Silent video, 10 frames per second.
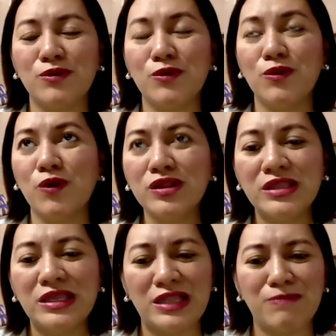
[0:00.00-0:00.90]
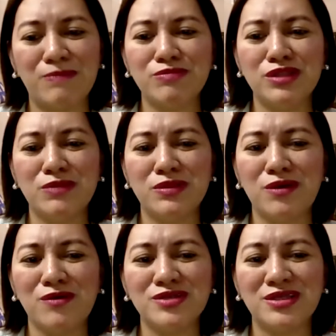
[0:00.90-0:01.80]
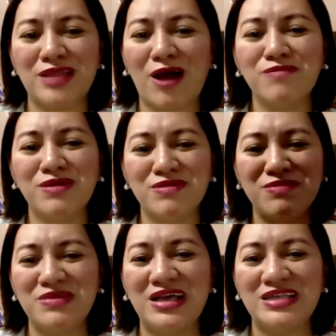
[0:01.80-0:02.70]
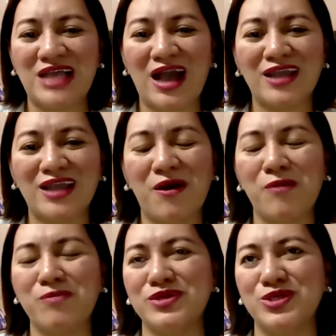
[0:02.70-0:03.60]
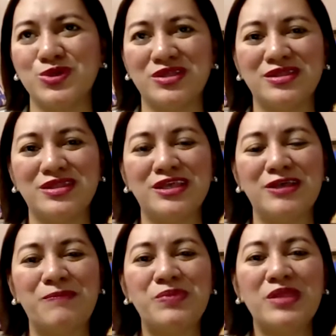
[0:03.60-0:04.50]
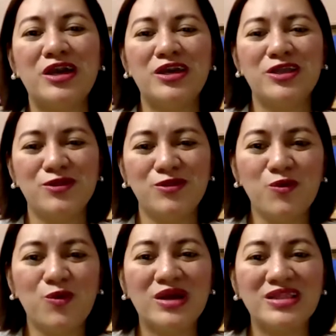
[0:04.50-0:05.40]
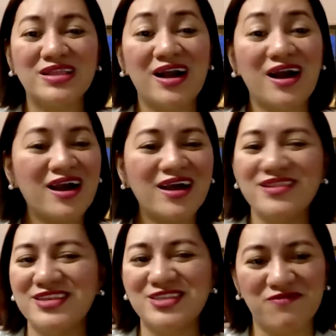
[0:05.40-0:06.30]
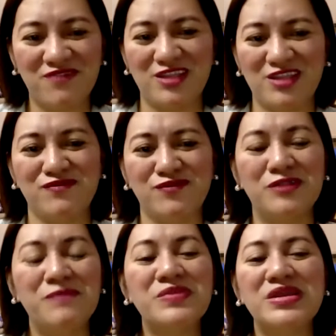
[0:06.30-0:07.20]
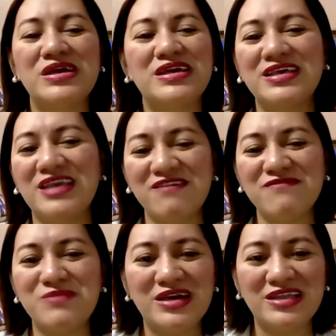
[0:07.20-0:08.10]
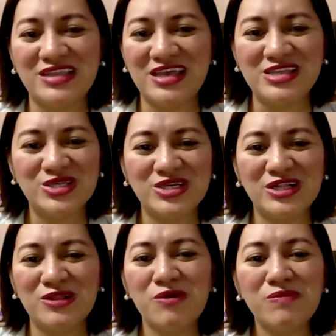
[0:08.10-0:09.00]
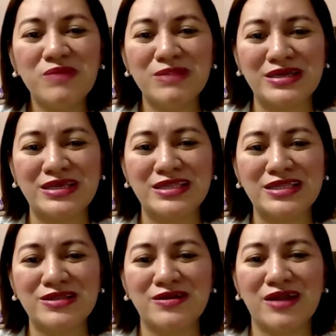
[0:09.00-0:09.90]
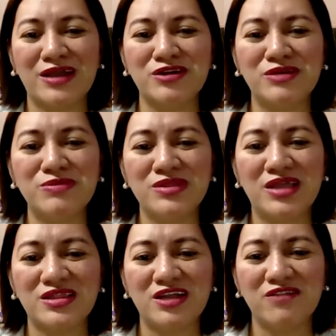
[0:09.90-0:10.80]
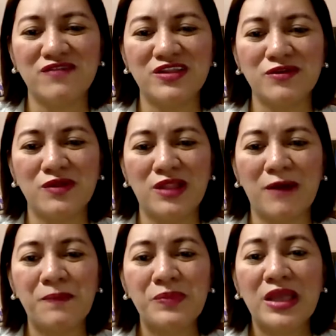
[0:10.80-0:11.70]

ko, Lord, ilapit mo naman ako sa taong magbibigay sa akin ng opportunity. You know what? God is so faithful. He gave me an angel, Global Marketing Director Monette Advincula.